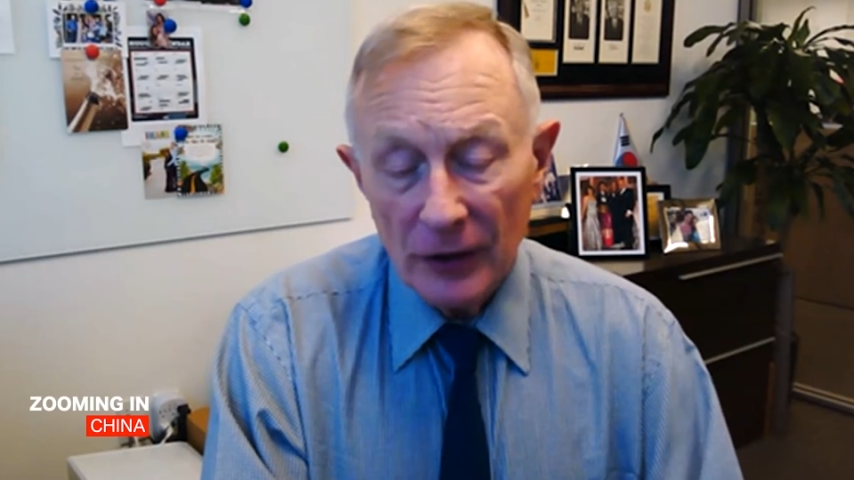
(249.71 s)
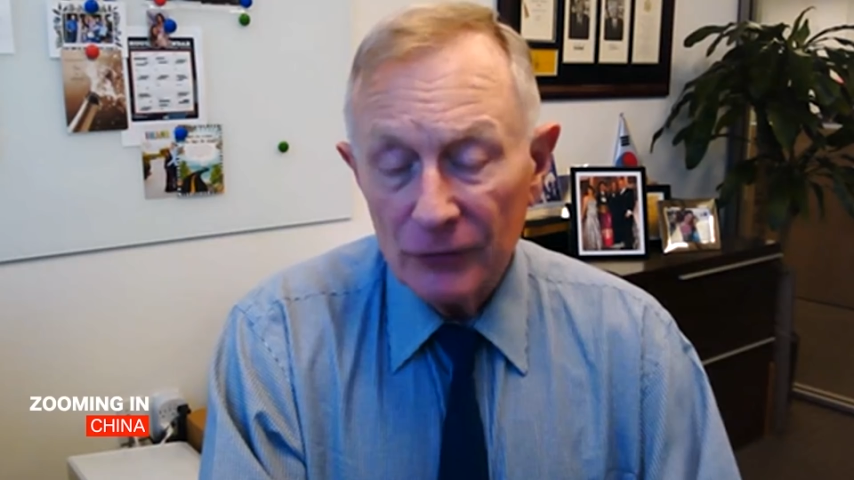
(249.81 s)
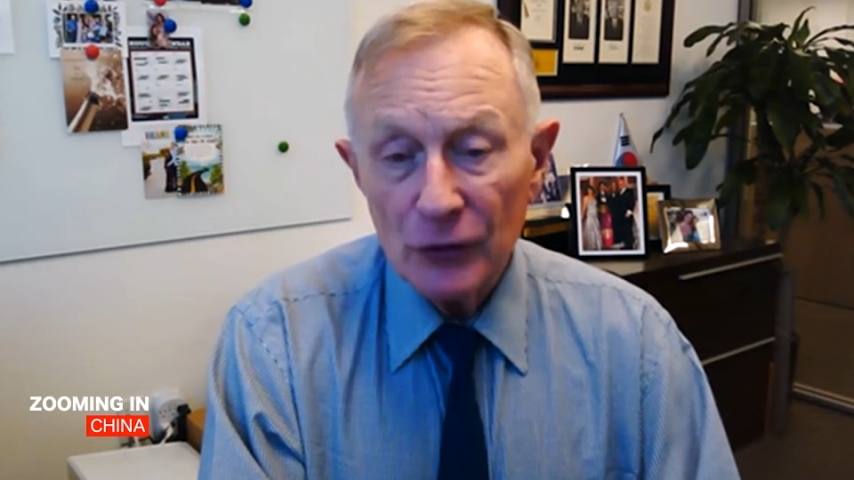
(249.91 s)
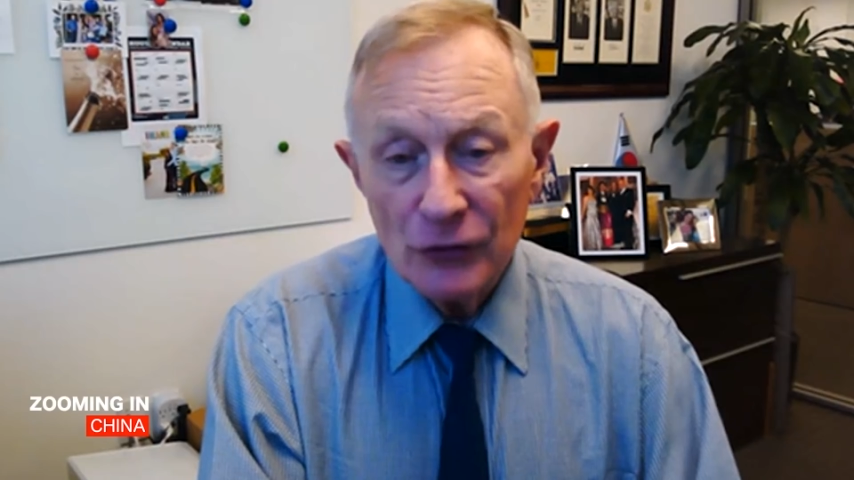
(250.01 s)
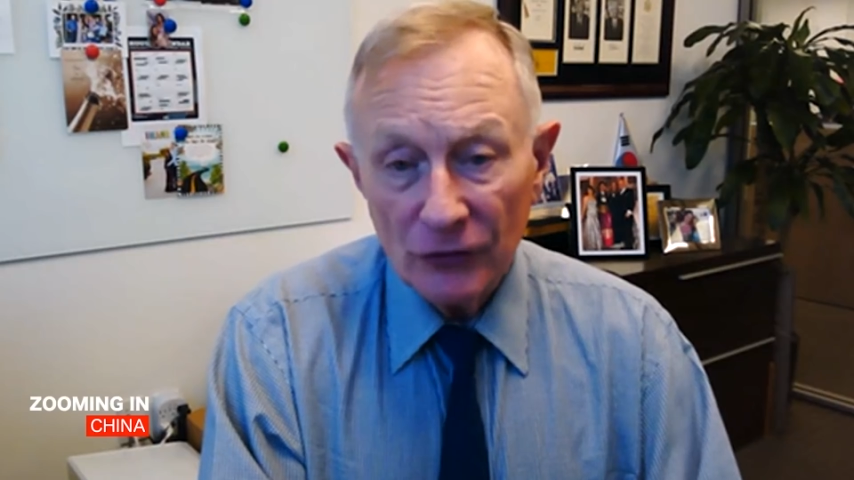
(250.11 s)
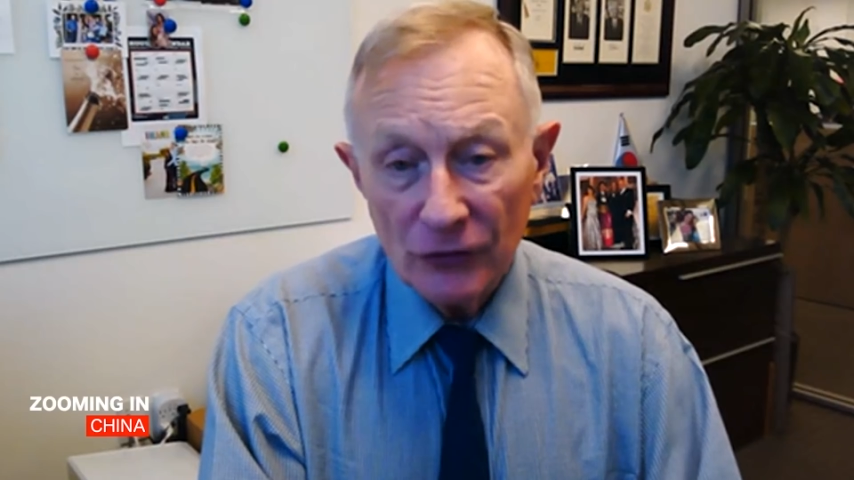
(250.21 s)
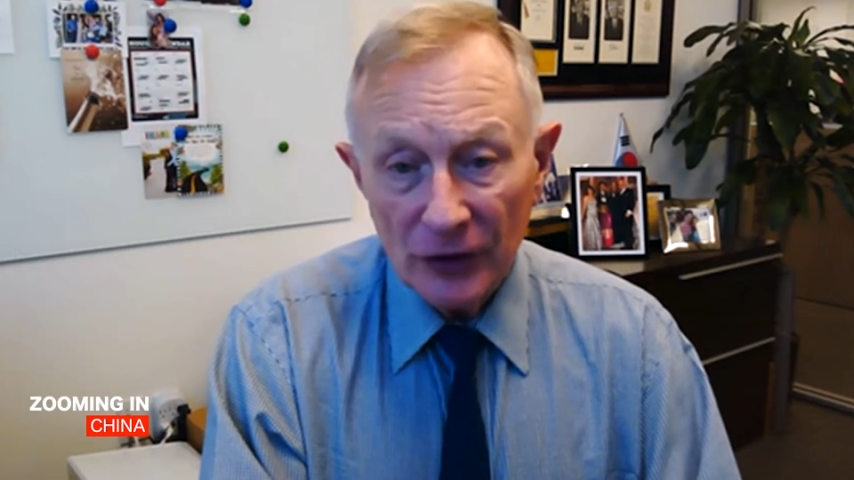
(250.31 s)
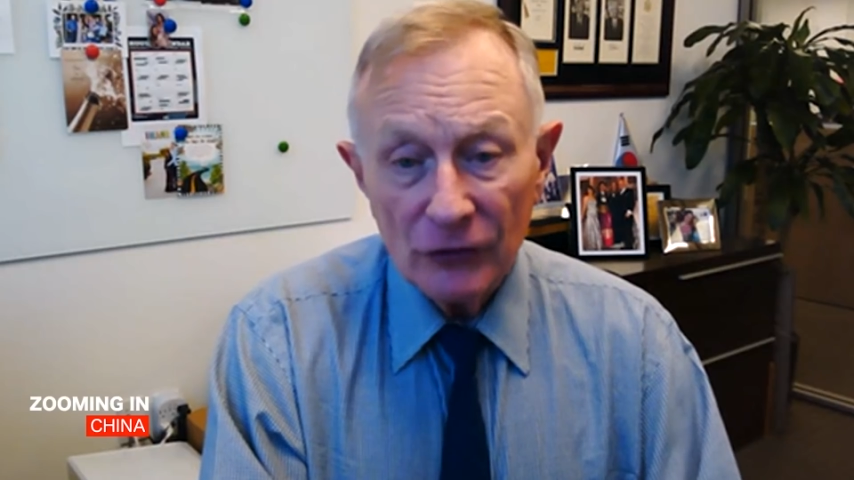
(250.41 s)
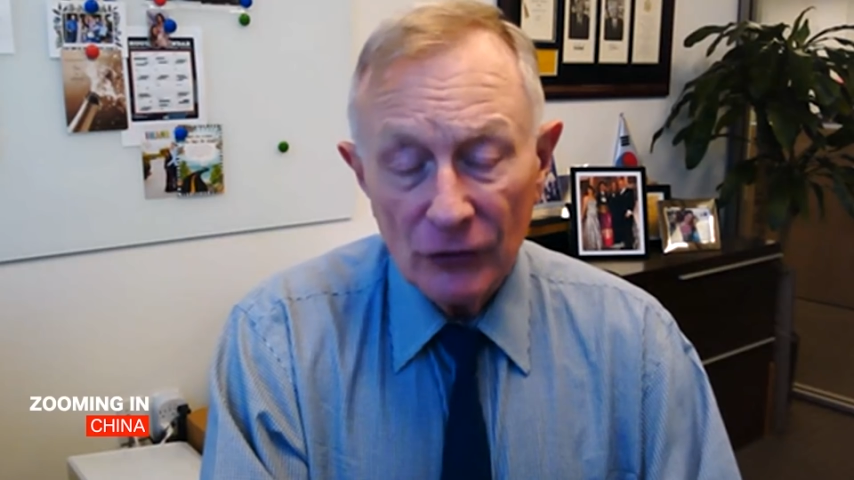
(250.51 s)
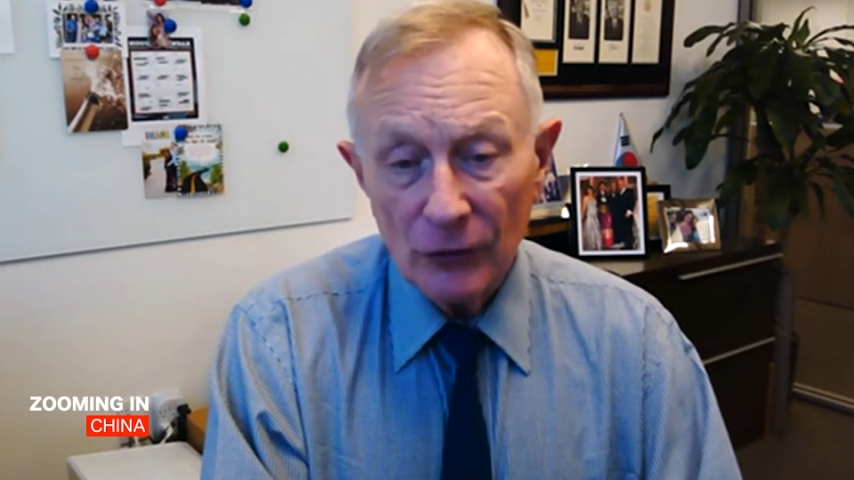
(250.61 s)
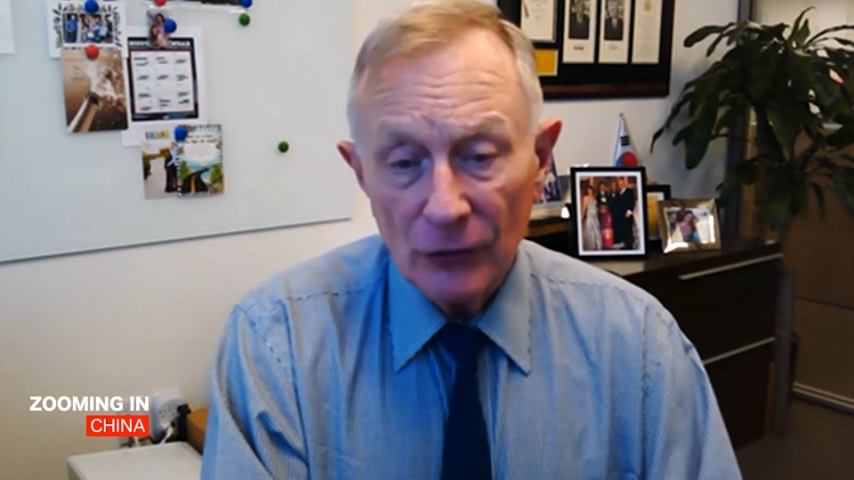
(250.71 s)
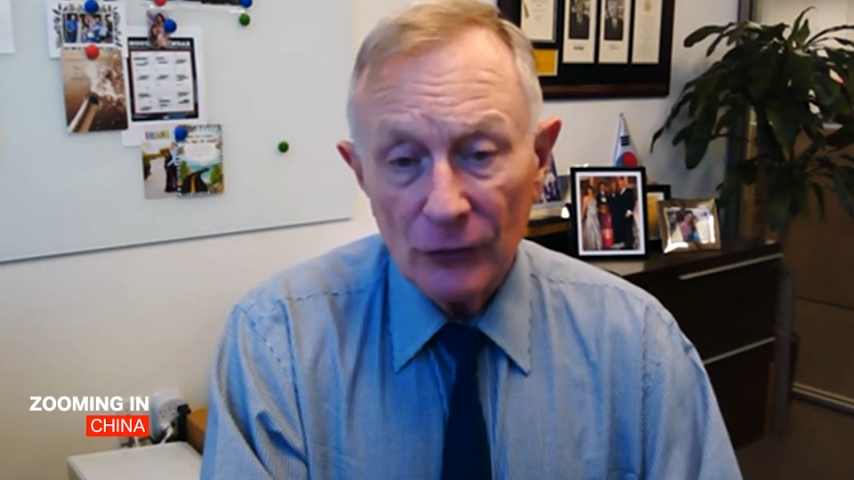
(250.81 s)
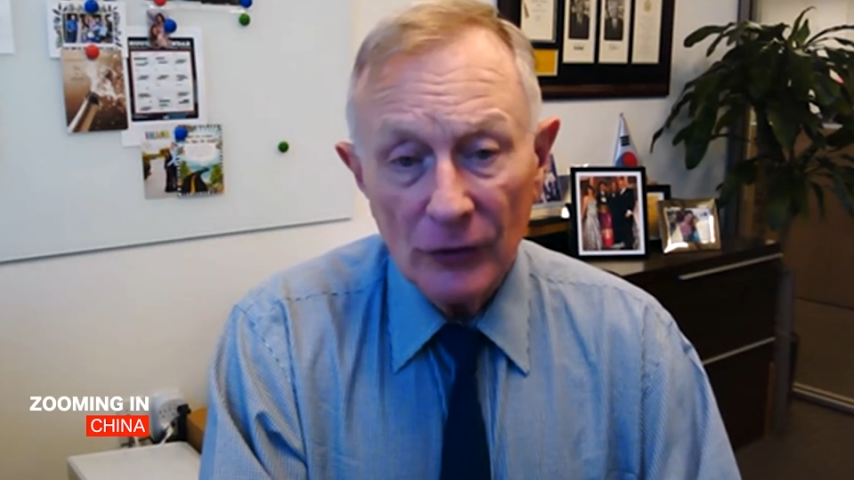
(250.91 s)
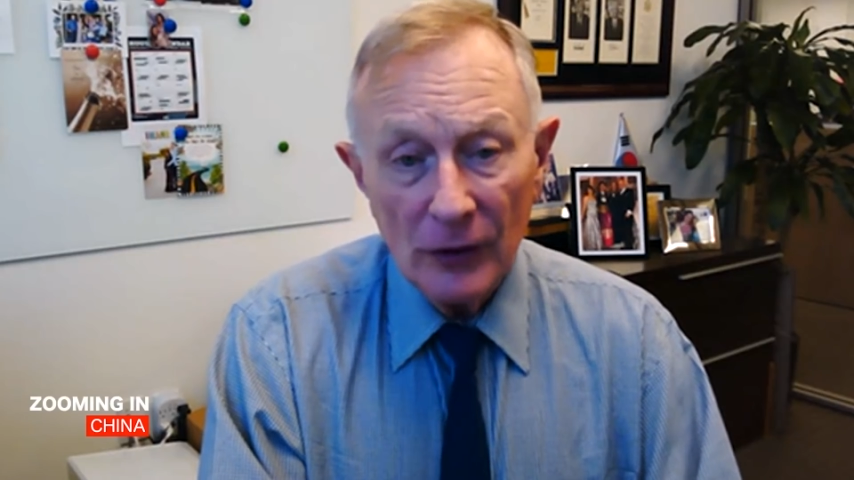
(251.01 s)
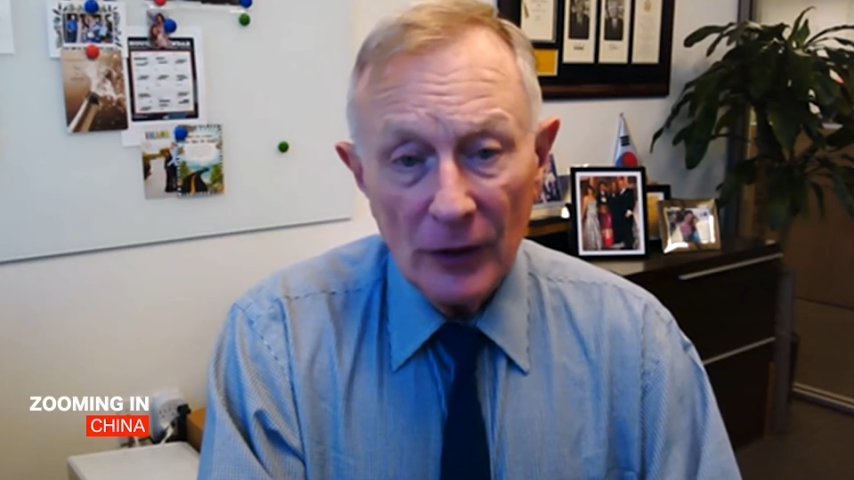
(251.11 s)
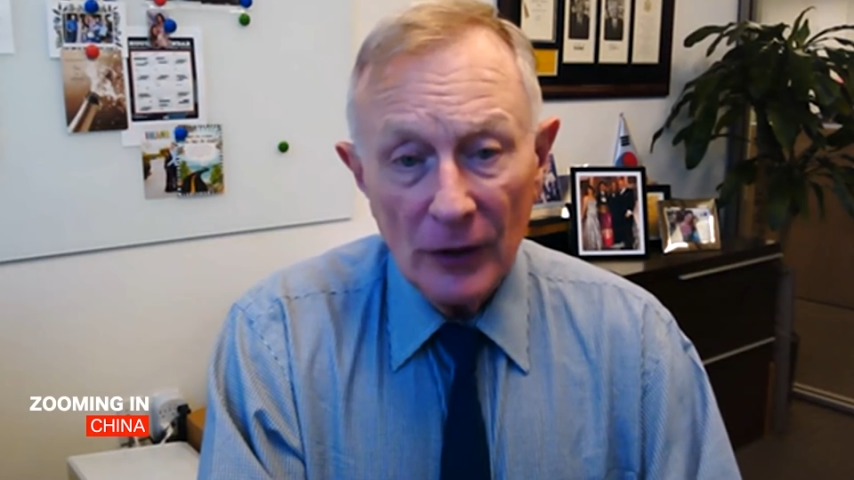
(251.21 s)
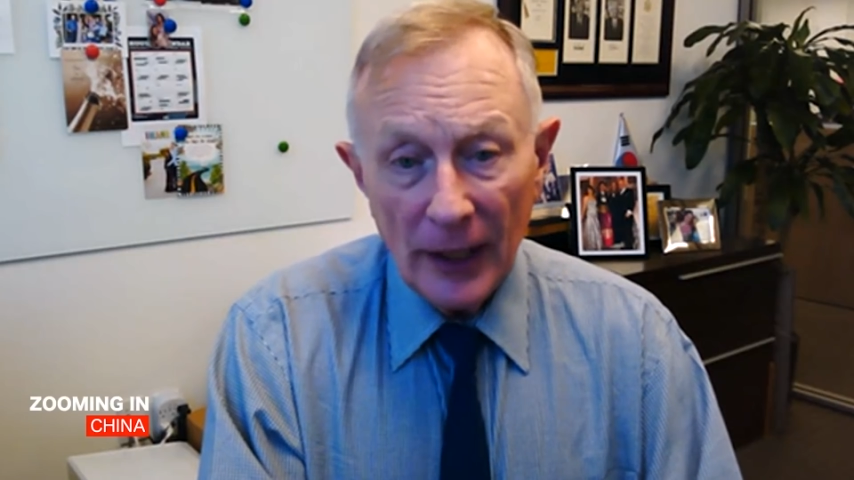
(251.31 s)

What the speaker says: the Confucius Institute,